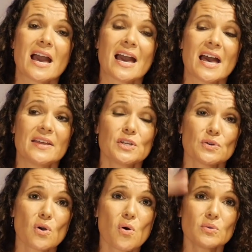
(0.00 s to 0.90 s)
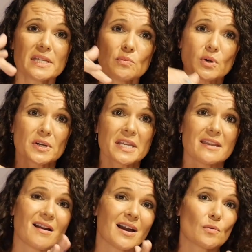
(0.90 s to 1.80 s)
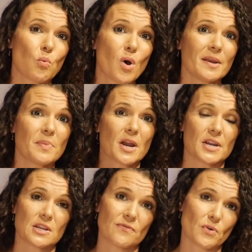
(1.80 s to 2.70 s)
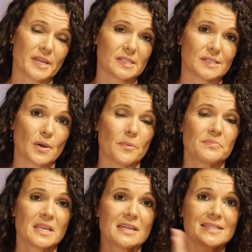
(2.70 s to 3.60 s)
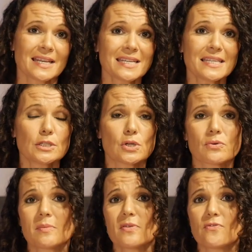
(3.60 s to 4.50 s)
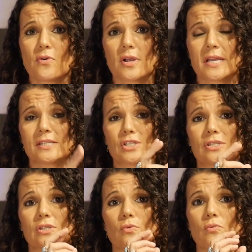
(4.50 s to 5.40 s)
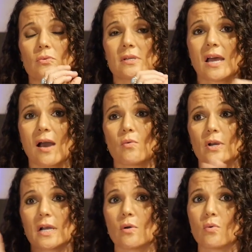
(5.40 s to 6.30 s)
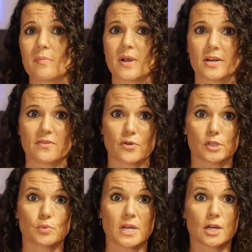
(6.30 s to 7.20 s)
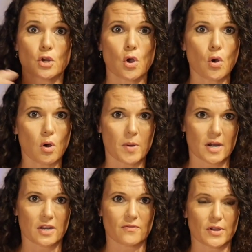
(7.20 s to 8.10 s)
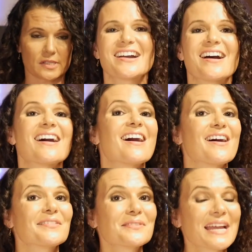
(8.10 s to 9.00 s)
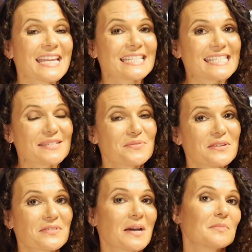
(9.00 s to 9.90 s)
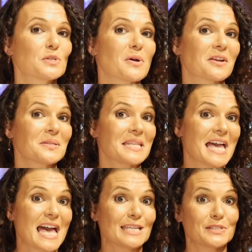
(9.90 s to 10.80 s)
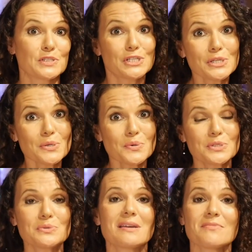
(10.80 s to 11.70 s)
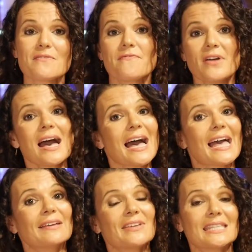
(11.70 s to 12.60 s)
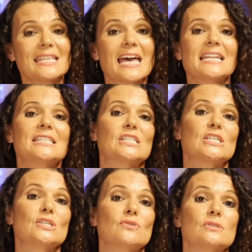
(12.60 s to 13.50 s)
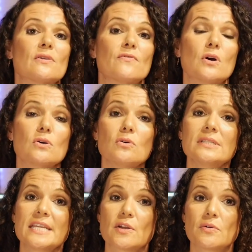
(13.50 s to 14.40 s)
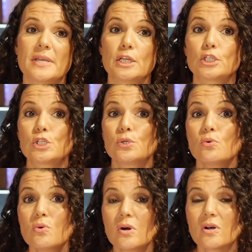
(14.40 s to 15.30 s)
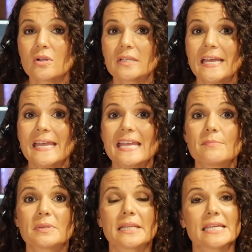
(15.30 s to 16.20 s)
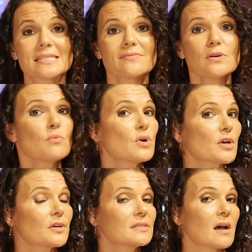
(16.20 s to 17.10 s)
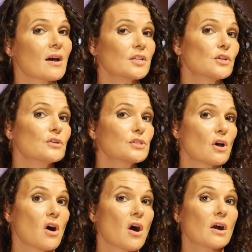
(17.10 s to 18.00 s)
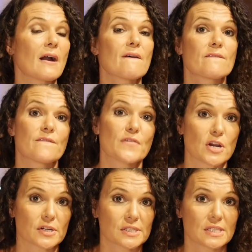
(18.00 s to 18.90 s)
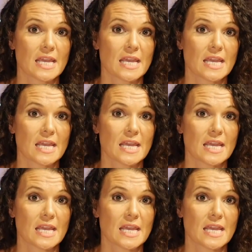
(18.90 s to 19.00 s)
you're only working on one part of your voice. So technically, don't number 4 is just to not work on one part of your voice, work on your whole part of your voice. All right, we've come to our last do number 5, and that is to use a vocal narrowing tool in place of the words on your song first.